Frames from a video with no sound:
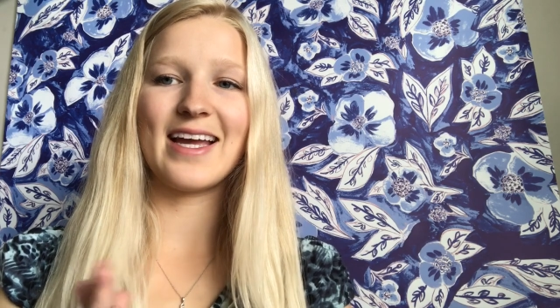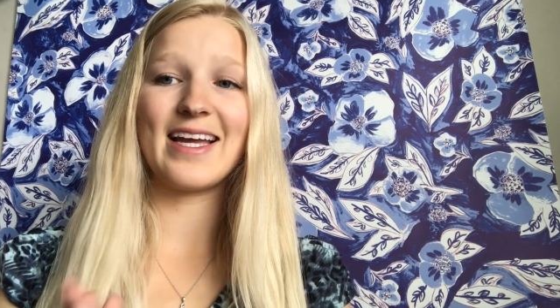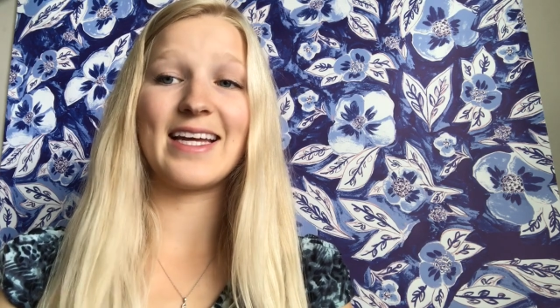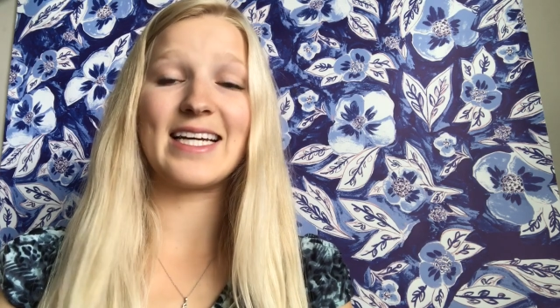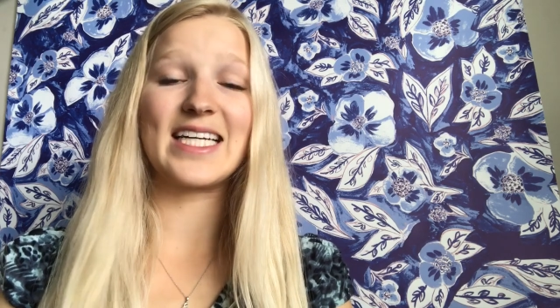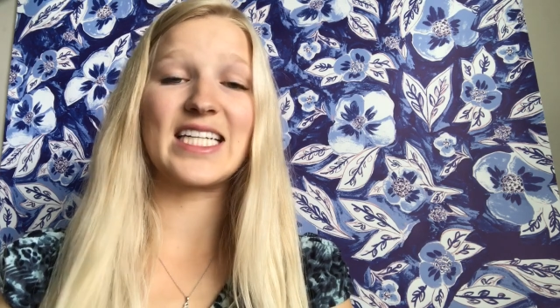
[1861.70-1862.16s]

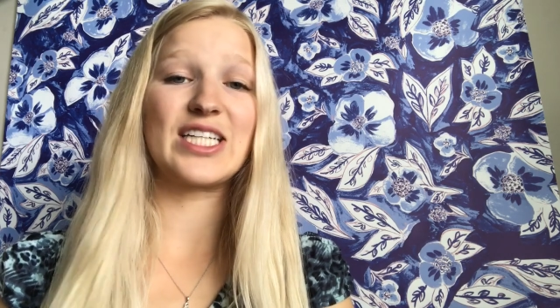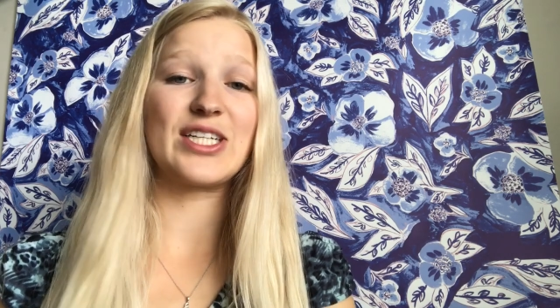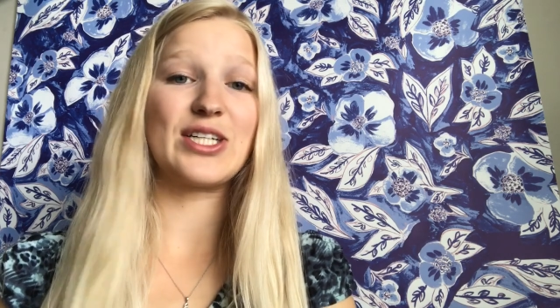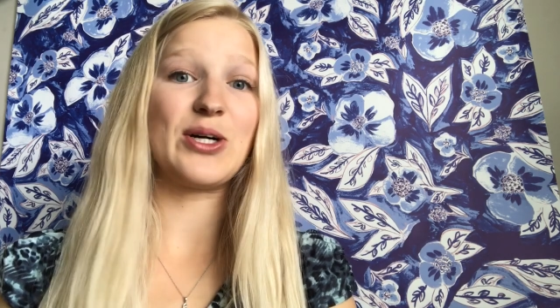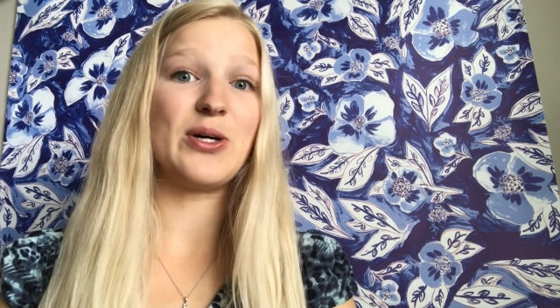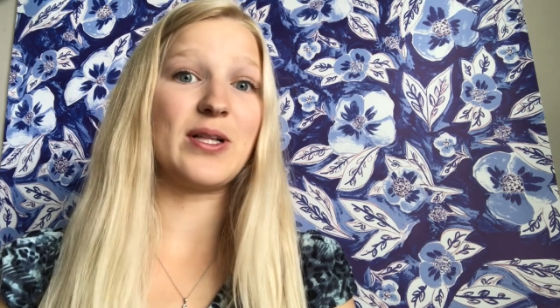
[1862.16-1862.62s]

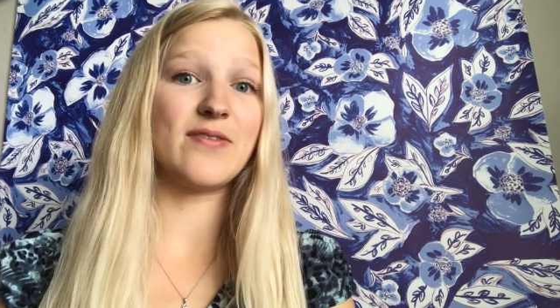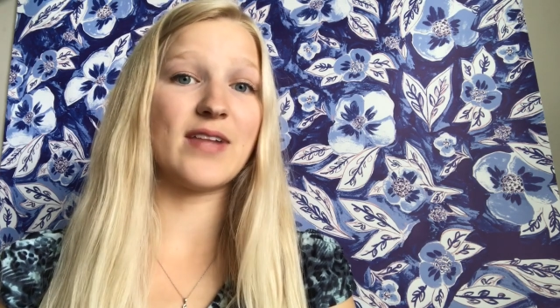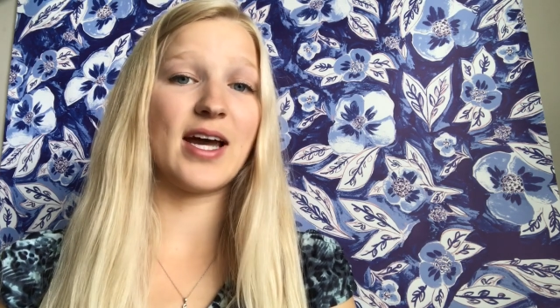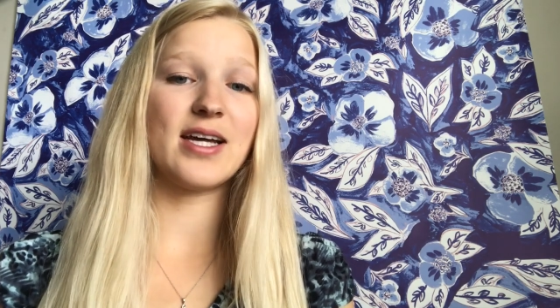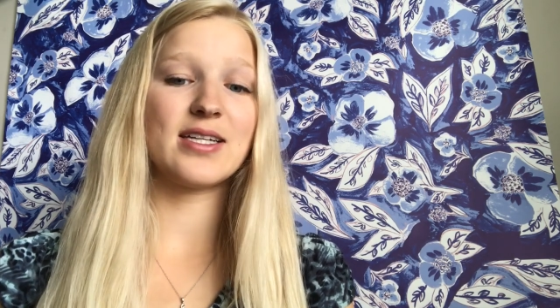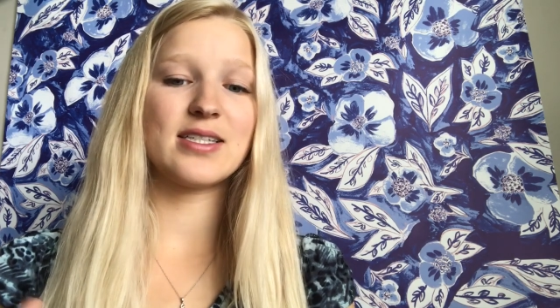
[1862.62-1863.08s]
and all of
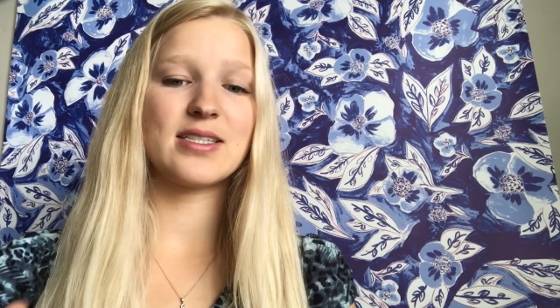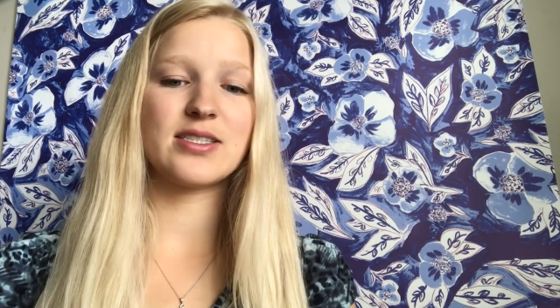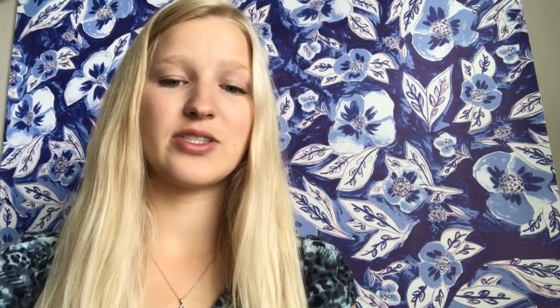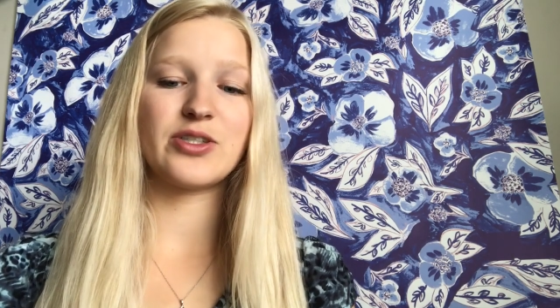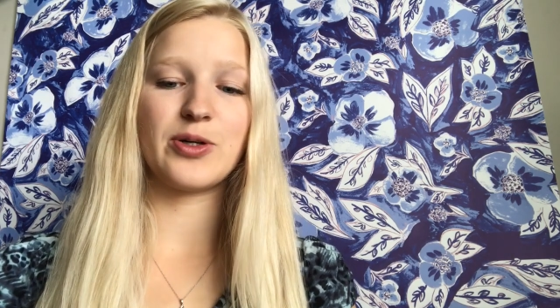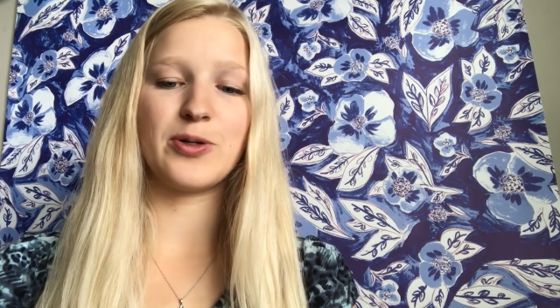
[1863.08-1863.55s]
that.
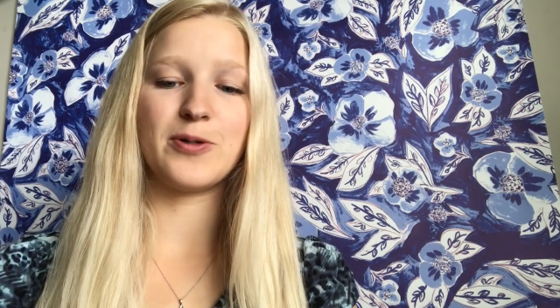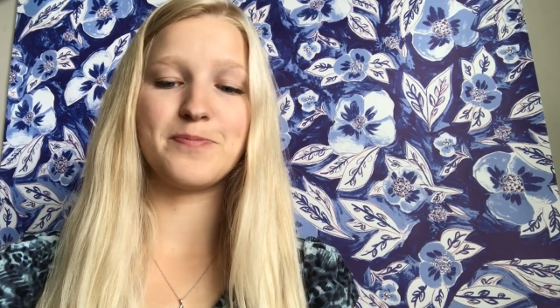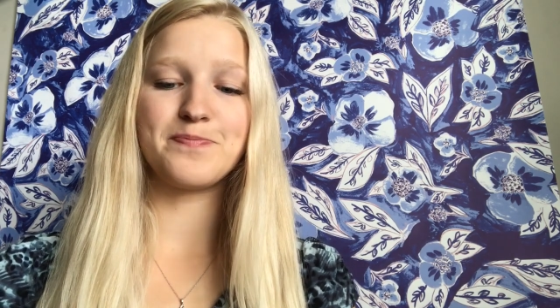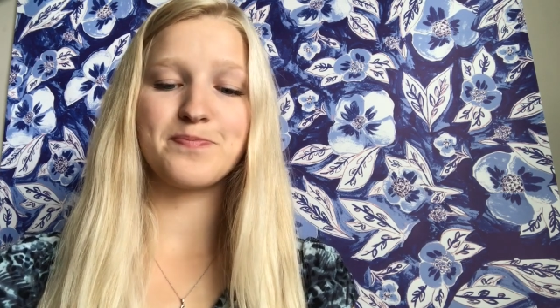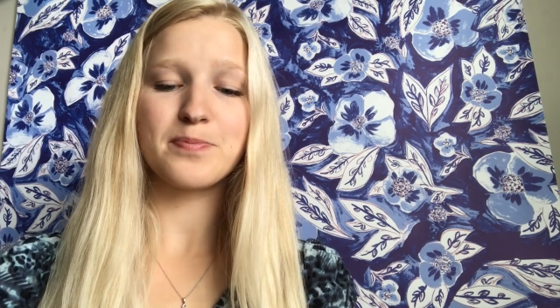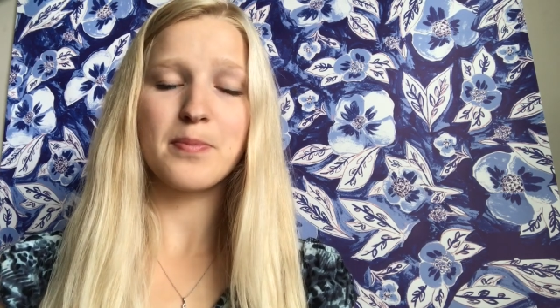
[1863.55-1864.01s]
So
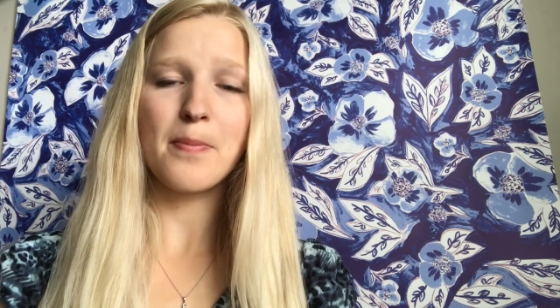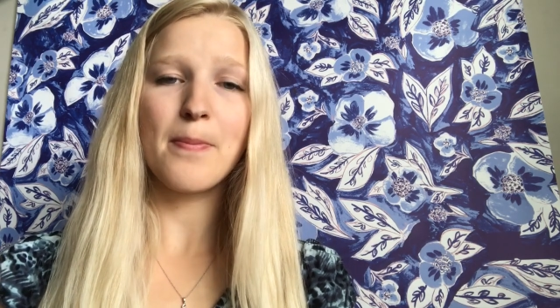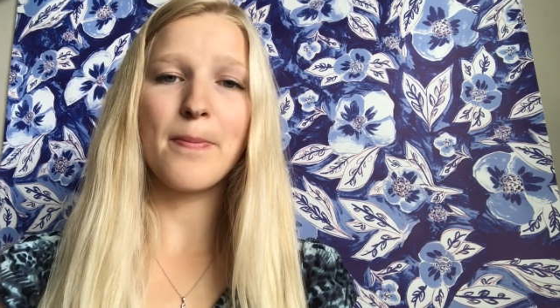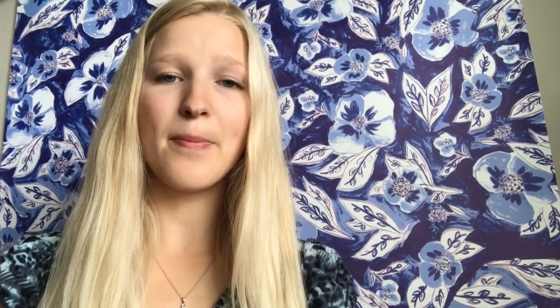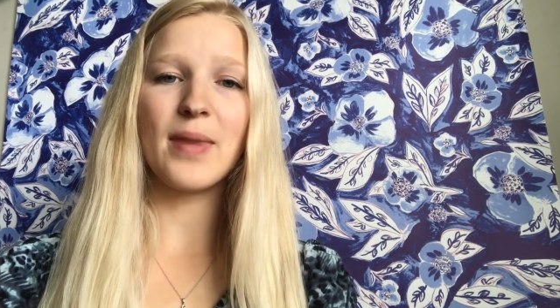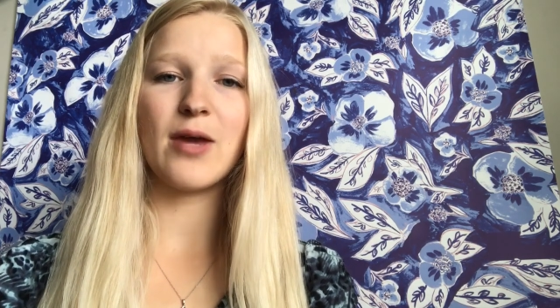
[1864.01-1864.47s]

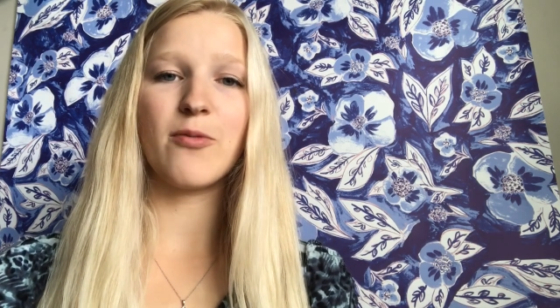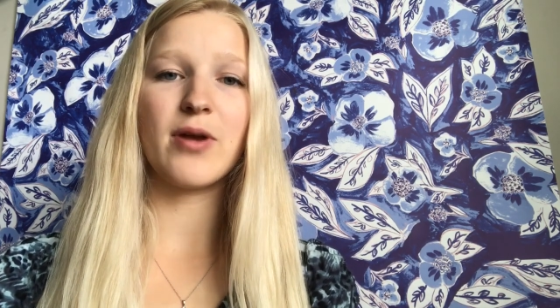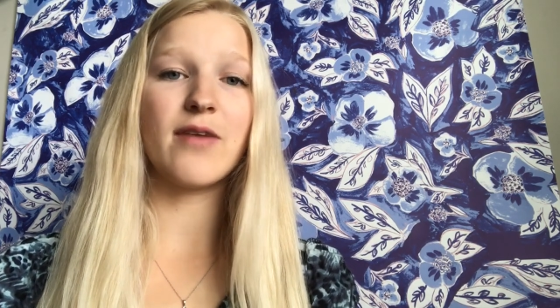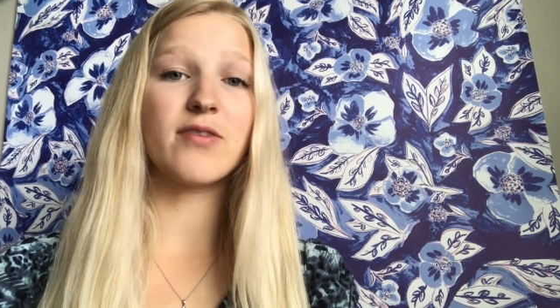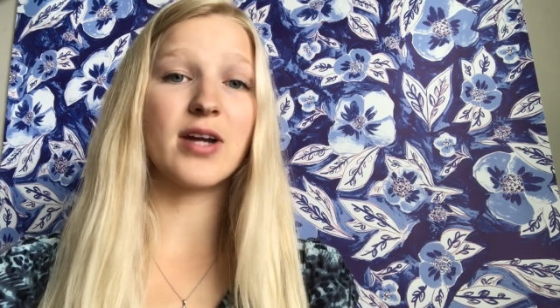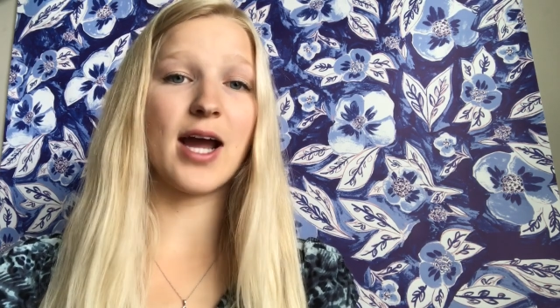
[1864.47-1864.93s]

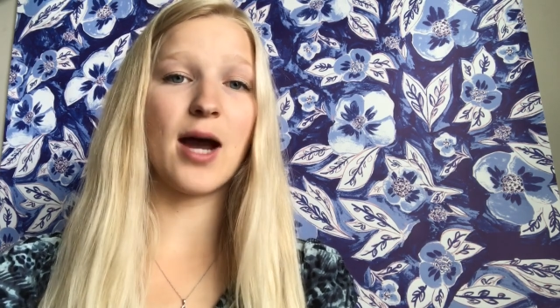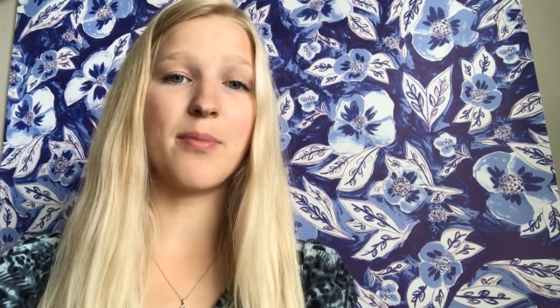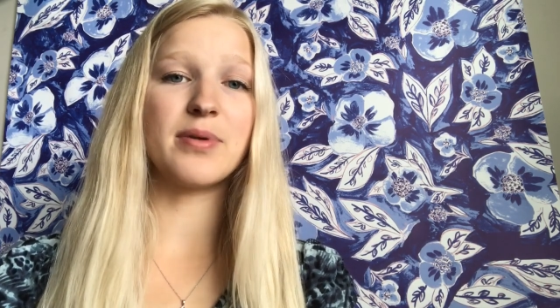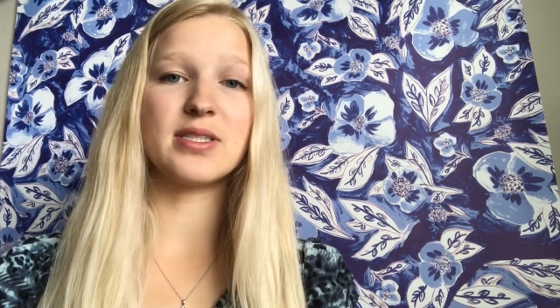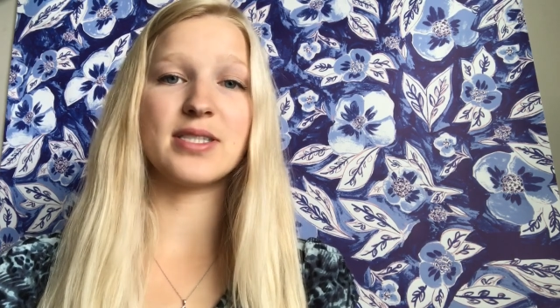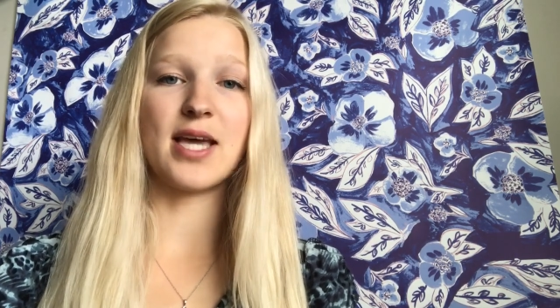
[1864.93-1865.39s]
whatever
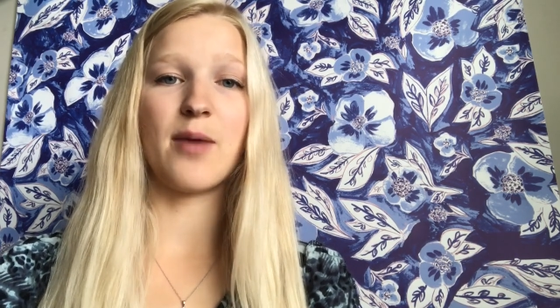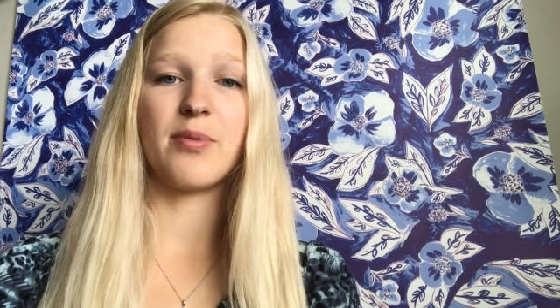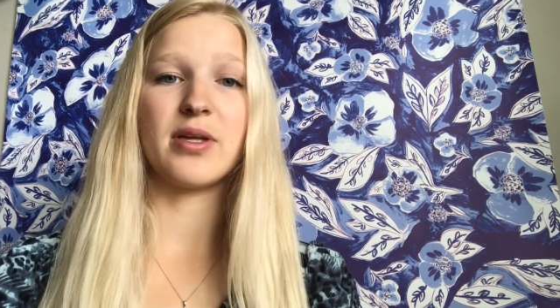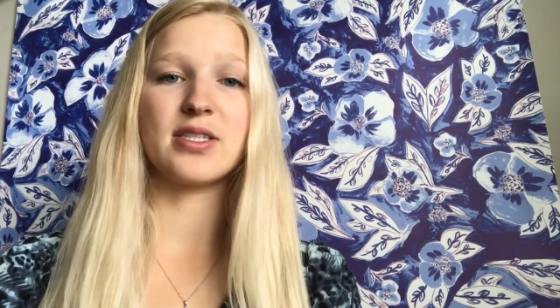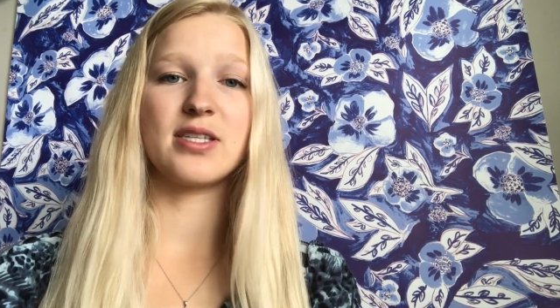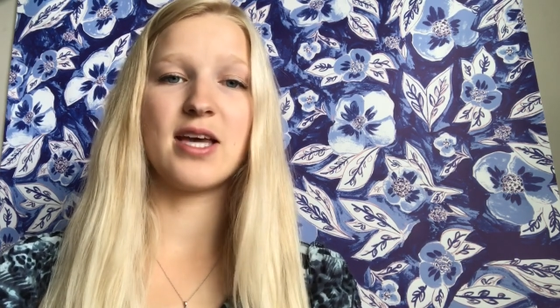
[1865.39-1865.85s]
happens,
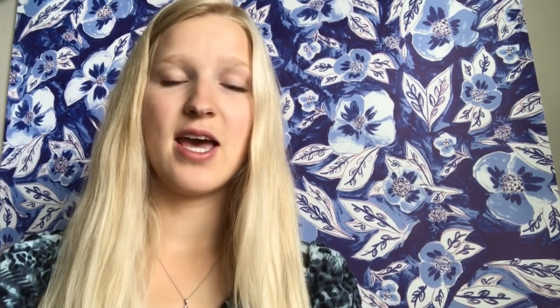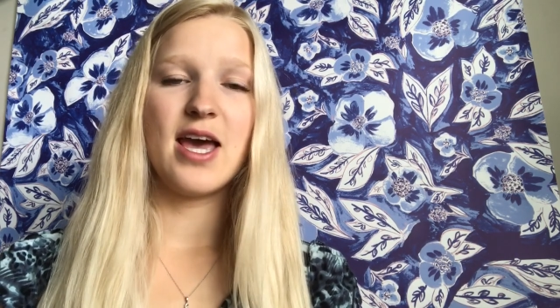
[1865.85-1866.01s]
happens.